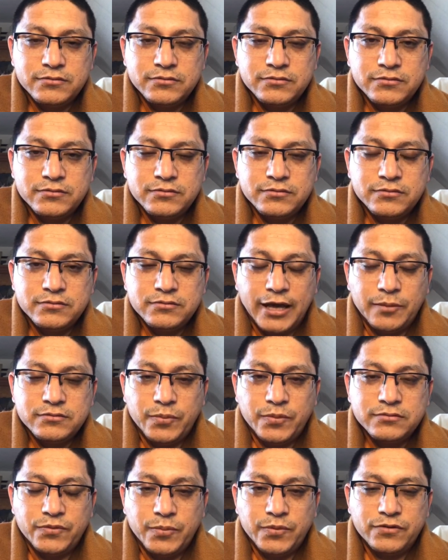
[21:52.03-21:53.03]
what
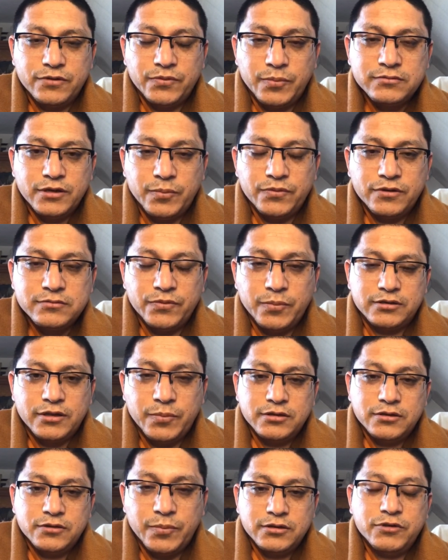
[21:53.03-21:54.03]
happens that
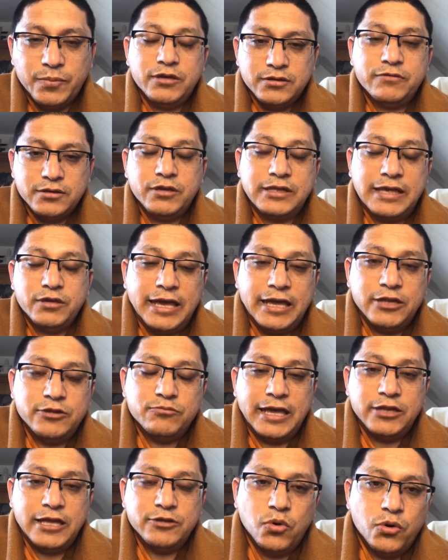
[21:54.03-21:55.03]
we will gain
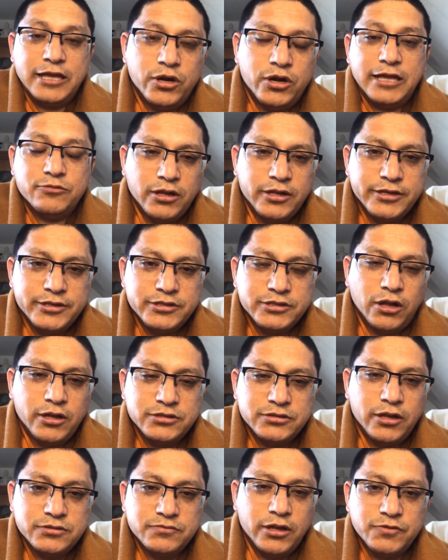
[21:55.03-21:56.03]
more
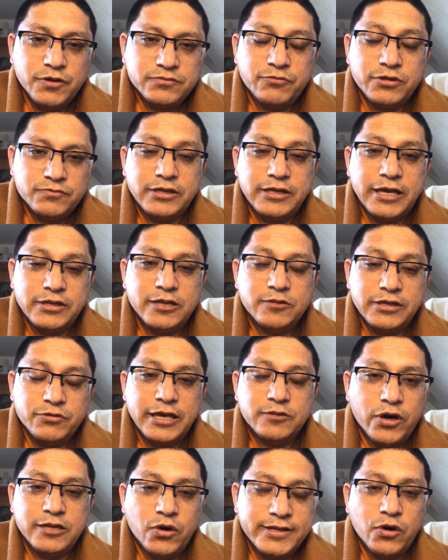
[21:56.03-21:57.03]
knowledge, we will gain
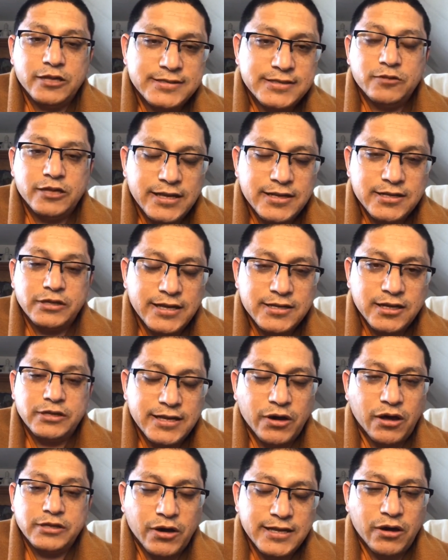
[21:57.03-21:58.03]
more understanding
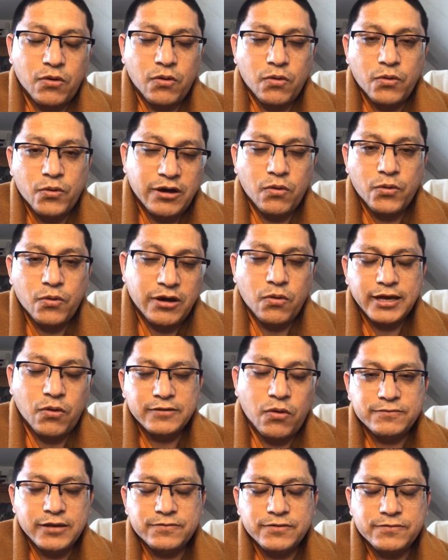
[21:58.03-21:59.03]
about our own
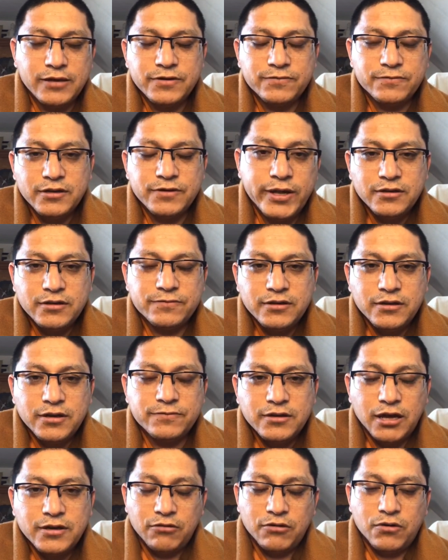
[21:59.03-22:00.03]
life
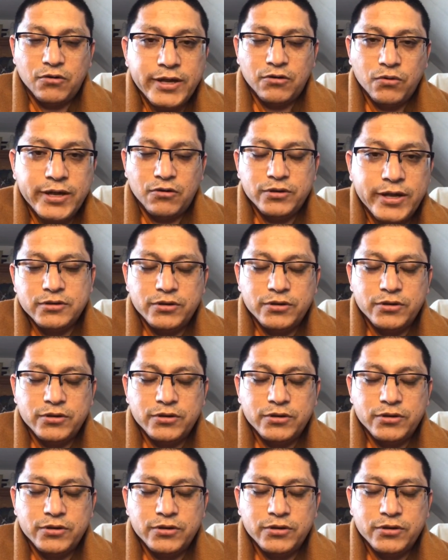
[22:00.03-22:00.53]
and our own